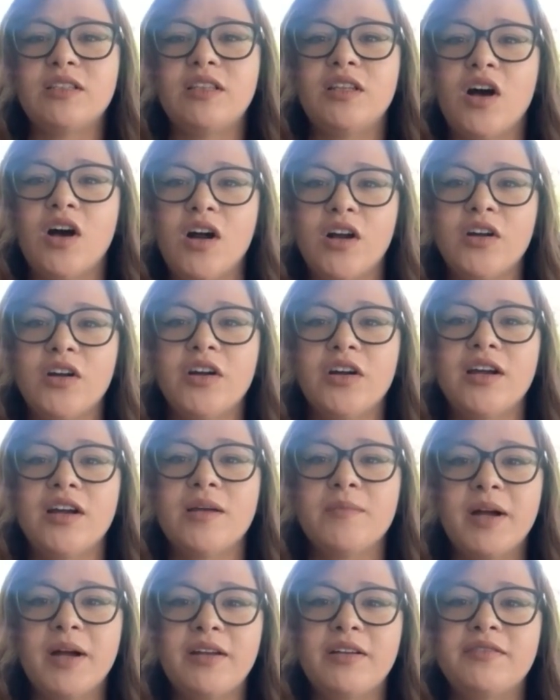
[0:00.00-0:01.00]
longer
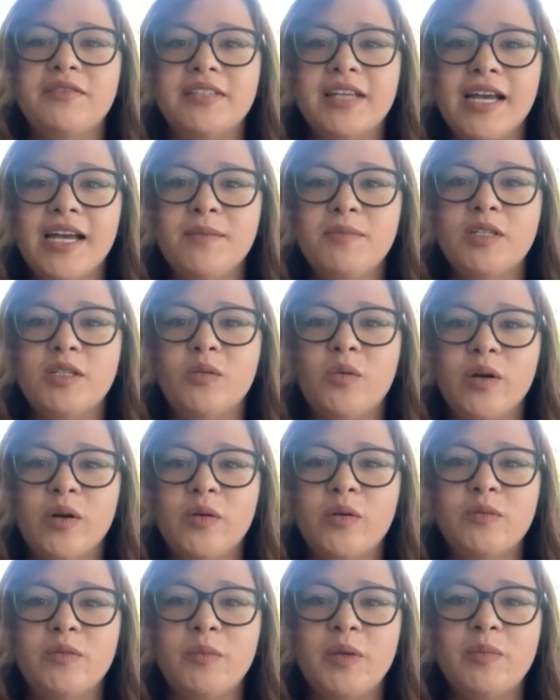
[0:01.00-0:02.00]
amount of time to
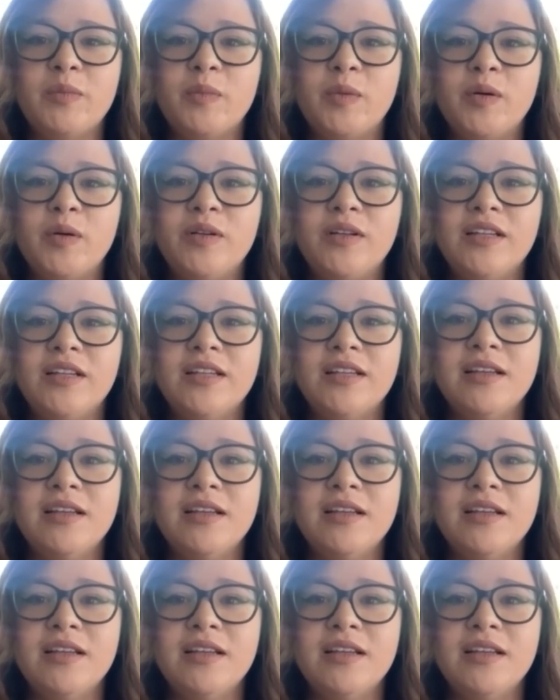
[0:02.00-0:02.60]
work with people.